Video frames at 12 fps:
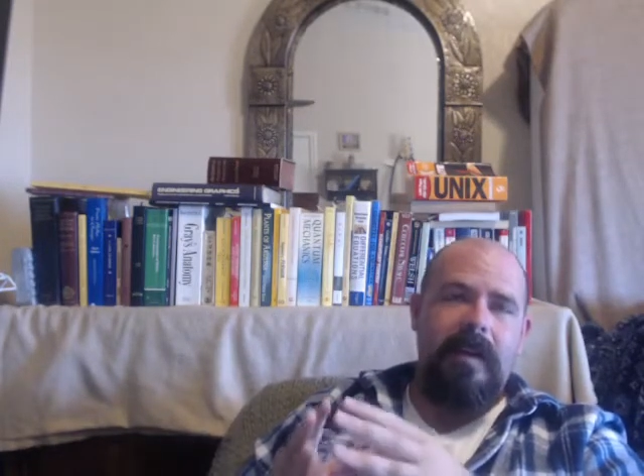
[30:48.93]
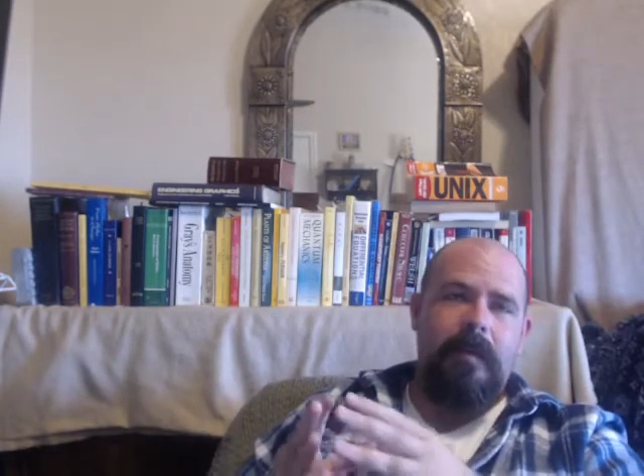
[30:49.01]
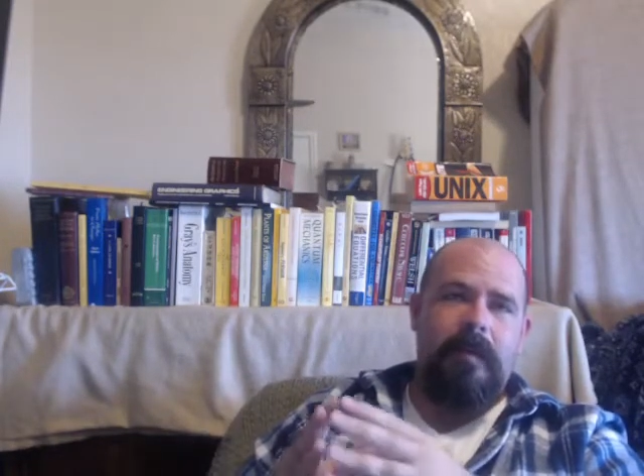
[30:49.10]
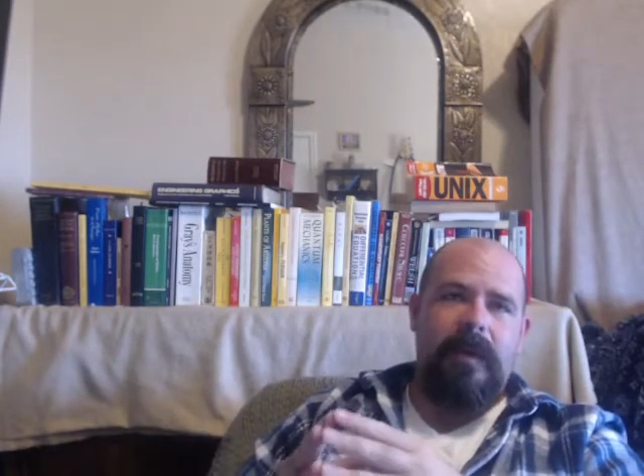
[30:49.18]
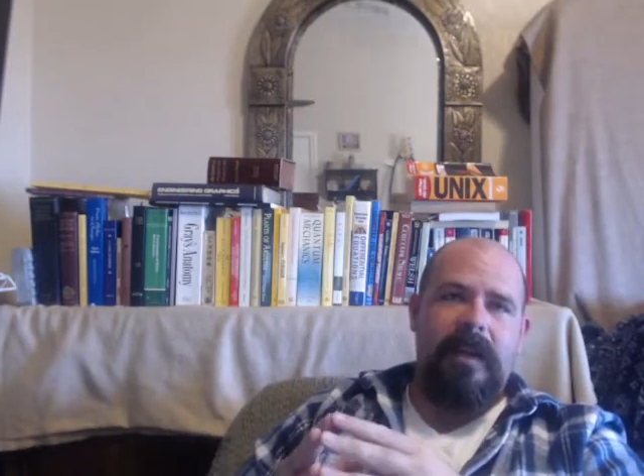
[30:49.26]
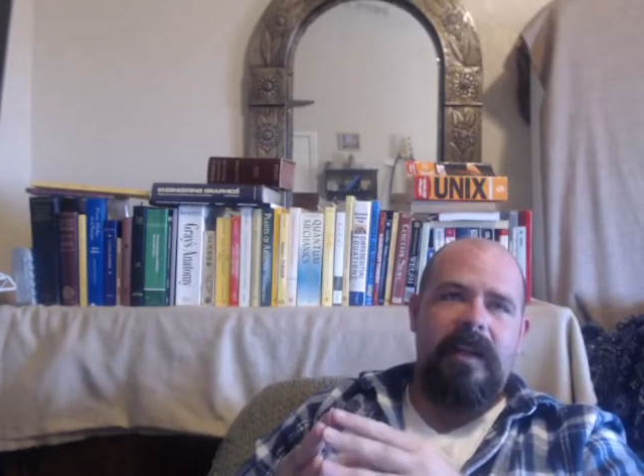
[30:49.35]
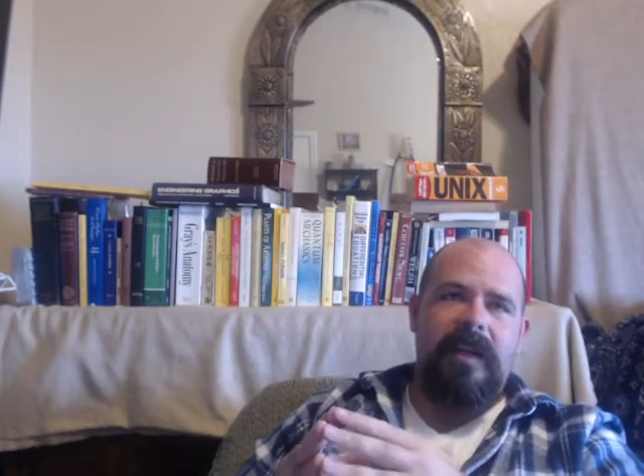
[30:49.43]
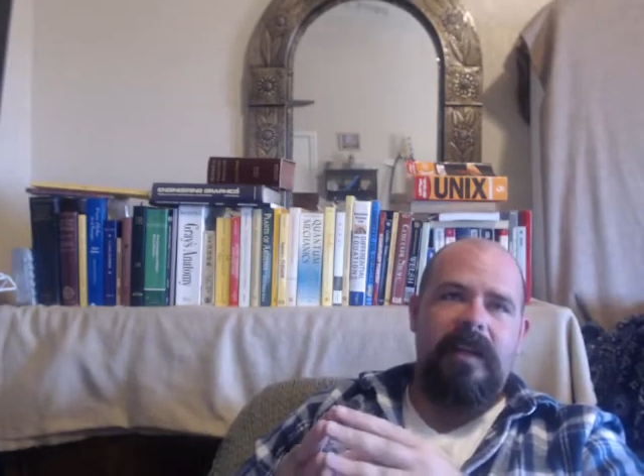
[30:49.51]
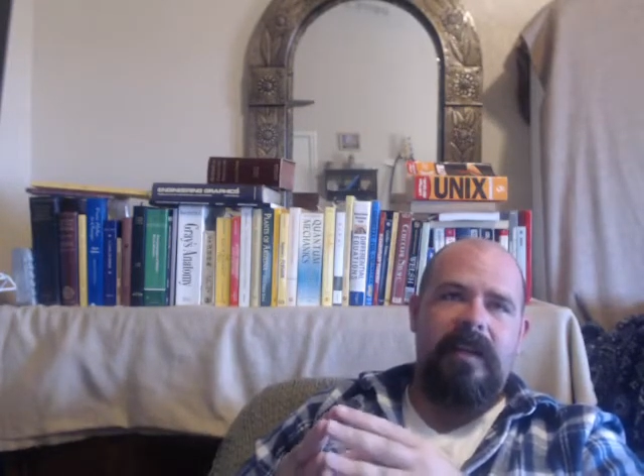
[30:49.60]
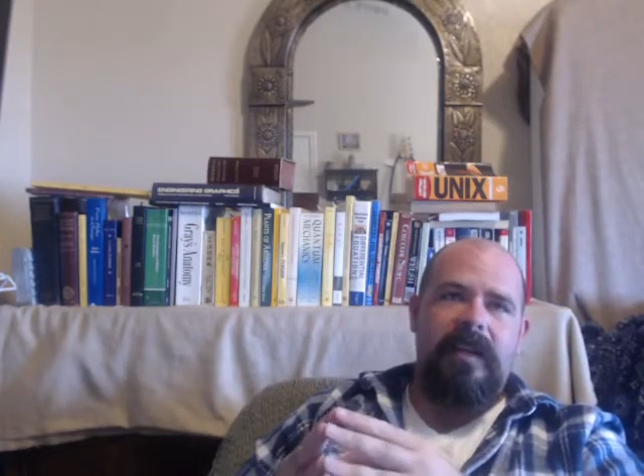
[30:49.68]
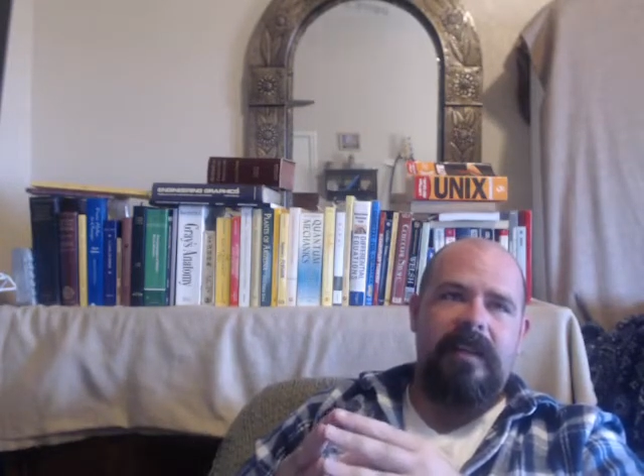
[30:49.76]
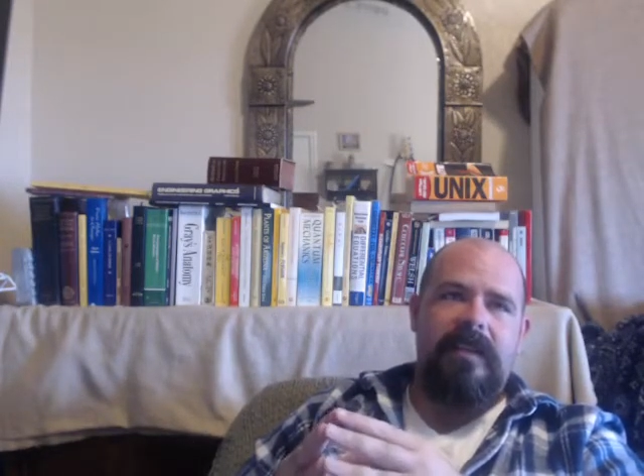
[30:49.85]
but it
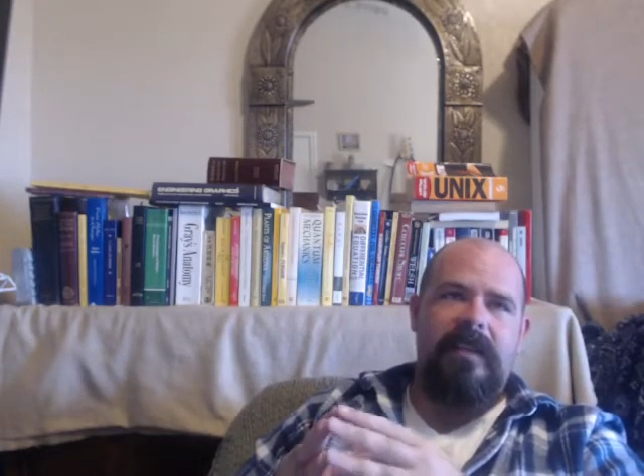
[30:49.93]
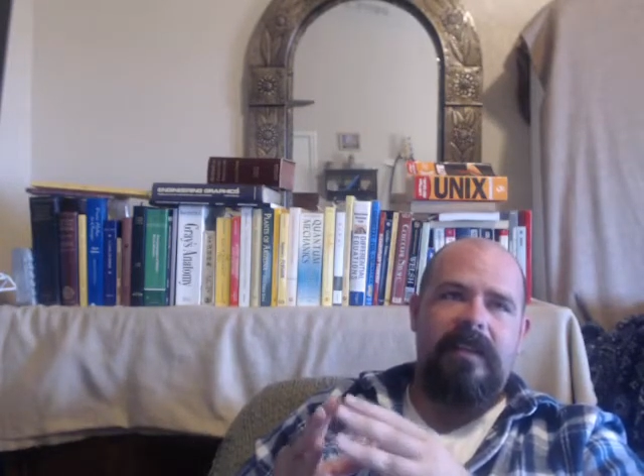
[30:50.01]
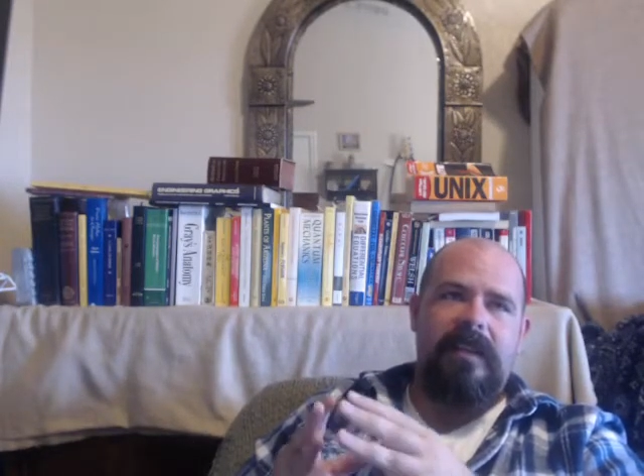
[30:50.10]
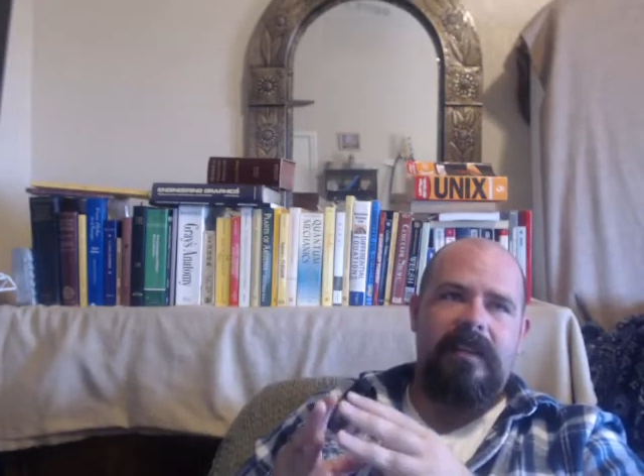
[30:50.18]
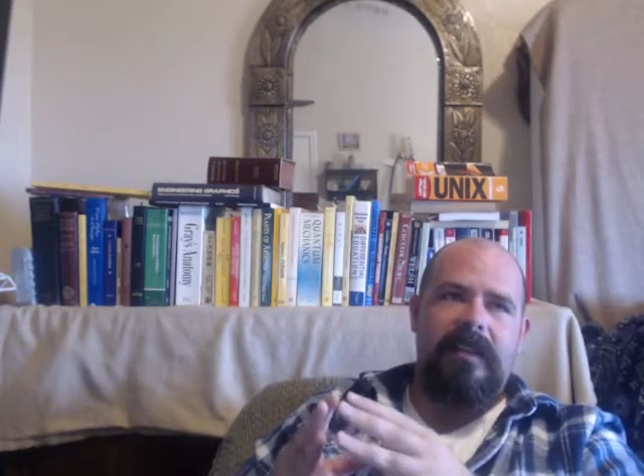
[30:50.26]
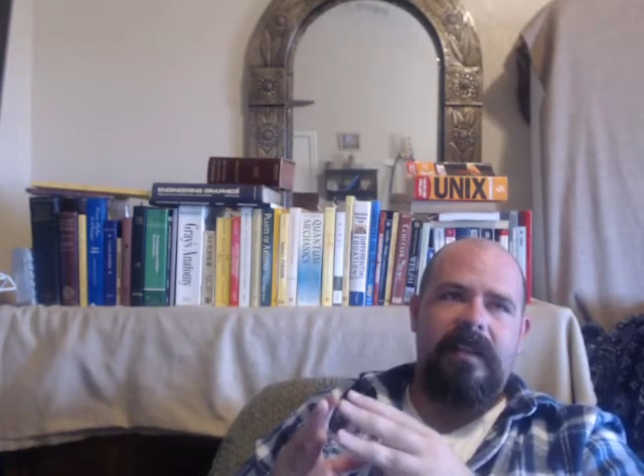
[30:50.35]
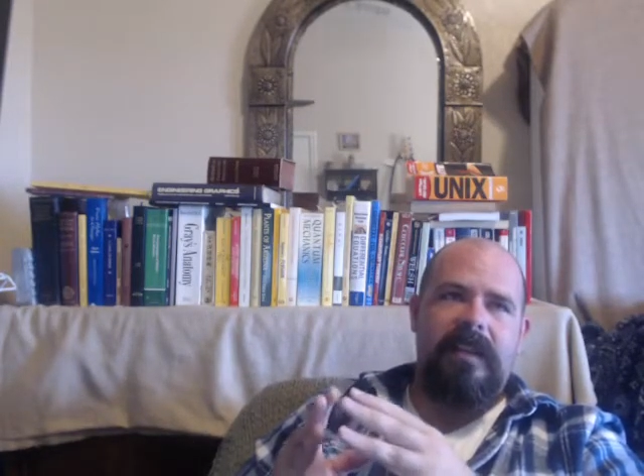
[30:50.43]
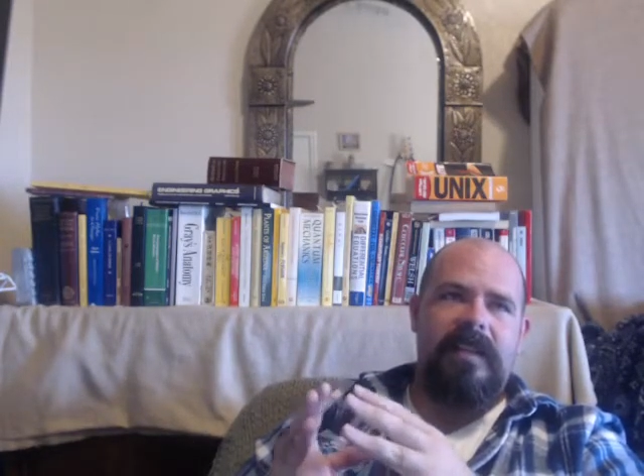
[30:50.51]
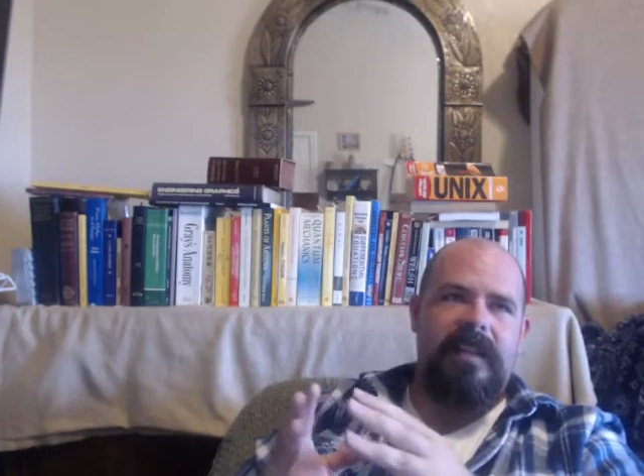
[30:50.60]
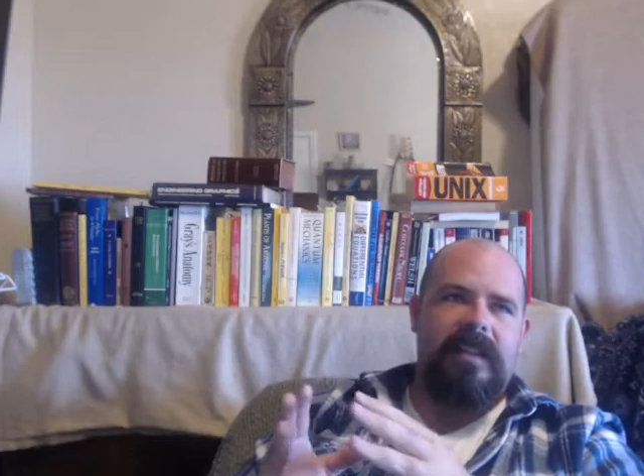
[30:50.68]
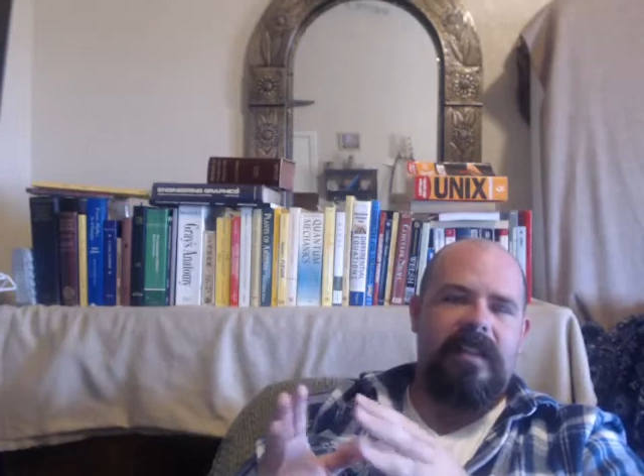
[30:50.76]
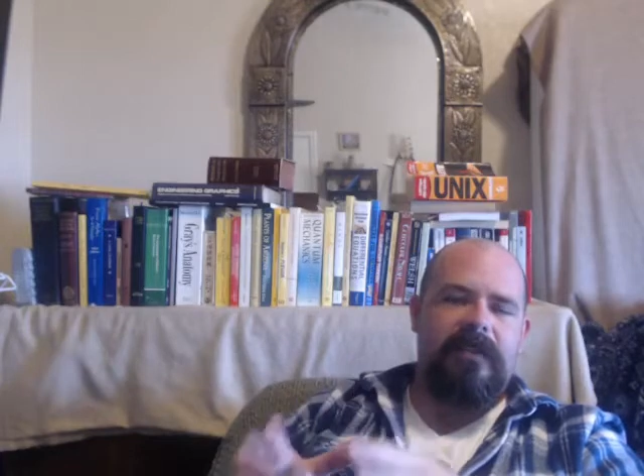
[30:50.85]
is a
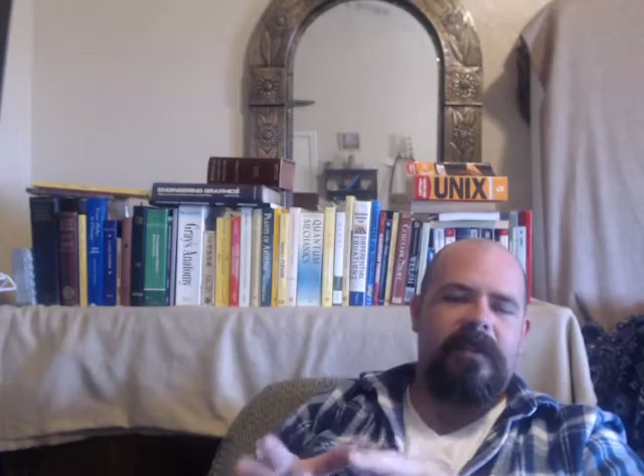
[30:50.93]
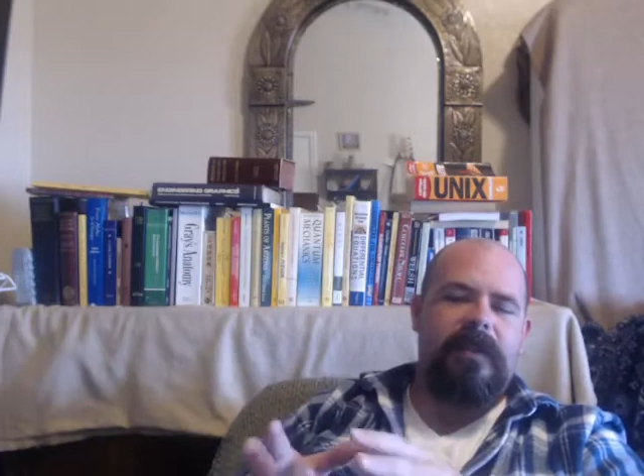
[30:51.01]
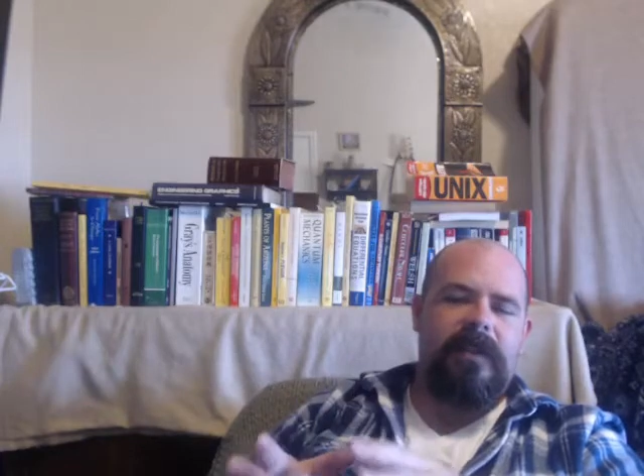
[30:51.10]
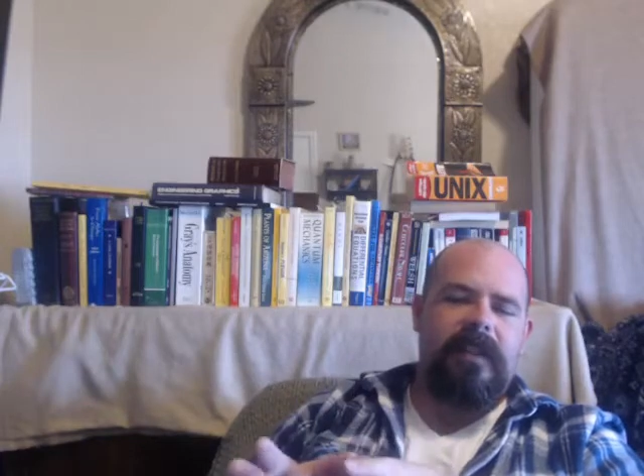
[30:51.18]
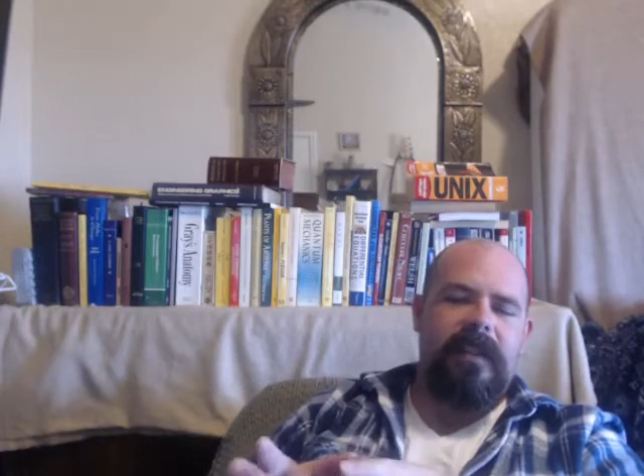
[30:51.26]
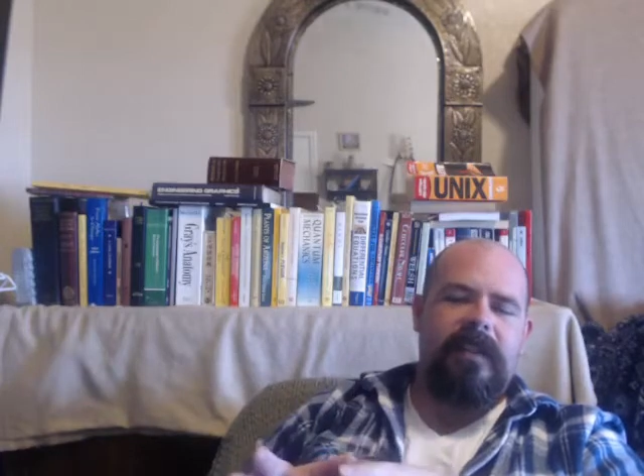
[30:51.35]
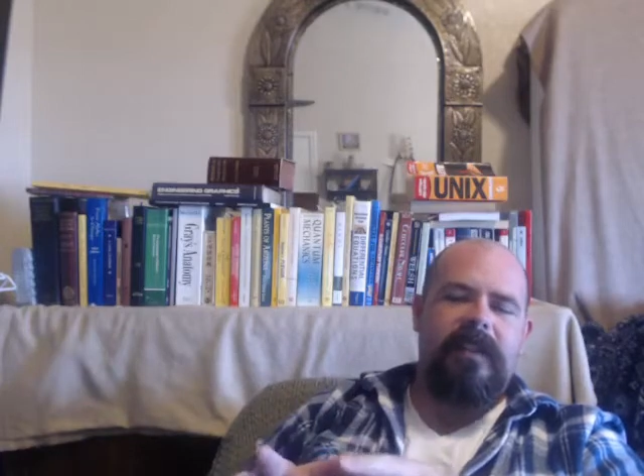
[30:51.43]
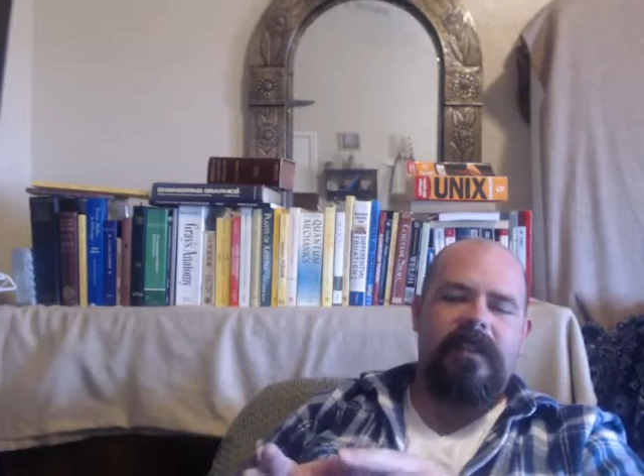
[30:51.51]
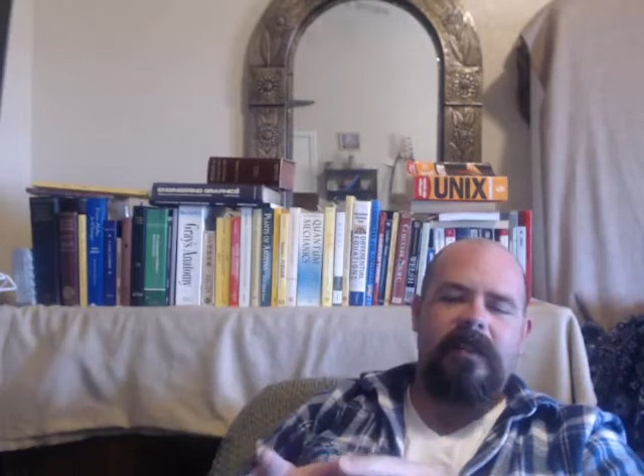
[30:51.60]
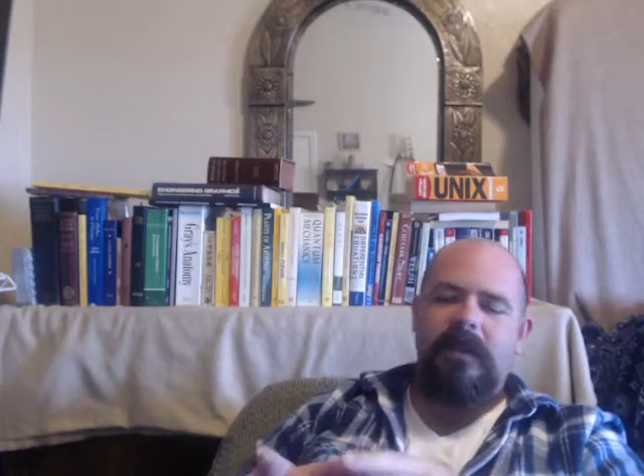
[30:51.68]
difficult thing to do.